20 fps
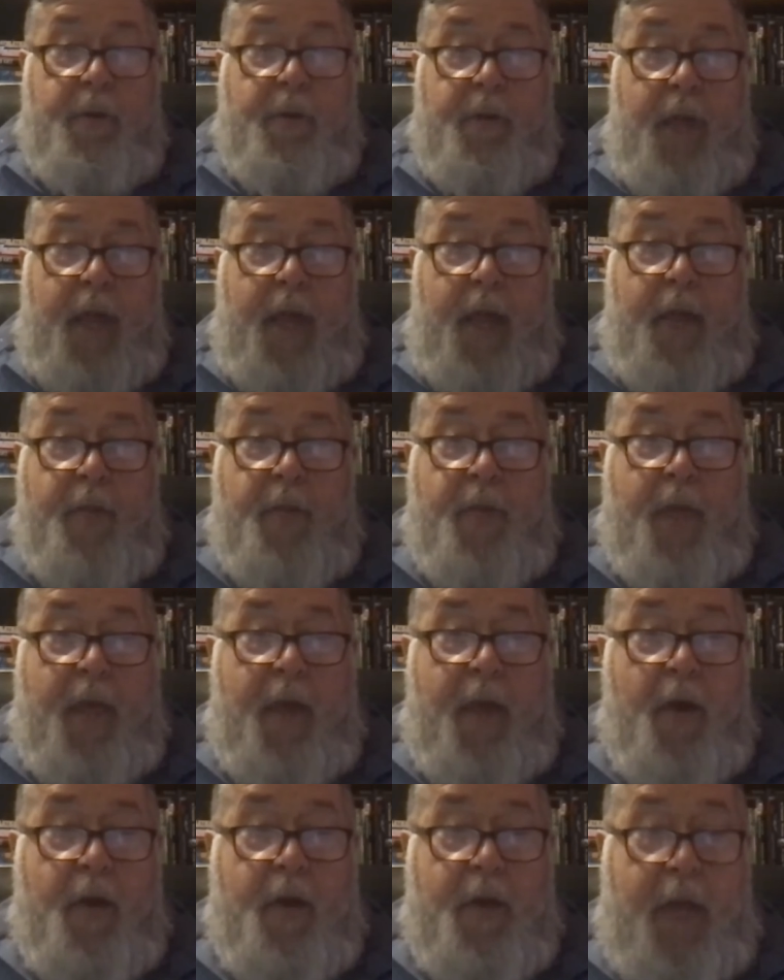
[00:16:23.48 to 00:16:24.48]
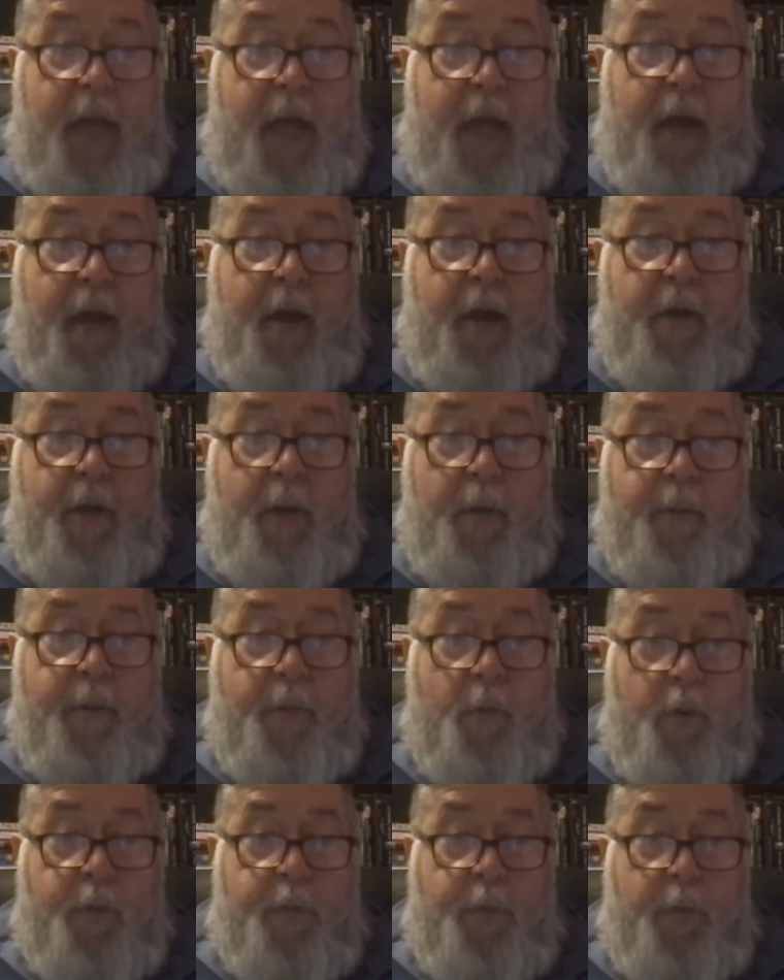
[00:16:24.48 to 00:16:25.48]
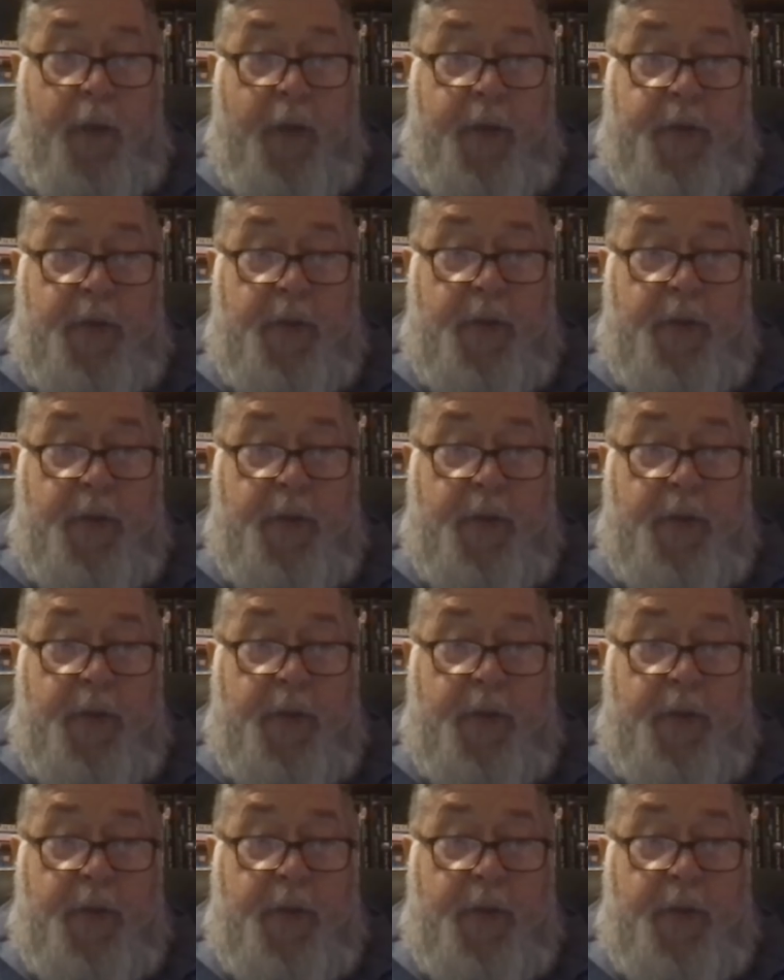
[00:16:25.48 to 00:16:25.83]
And then on Canada, they were fourth place.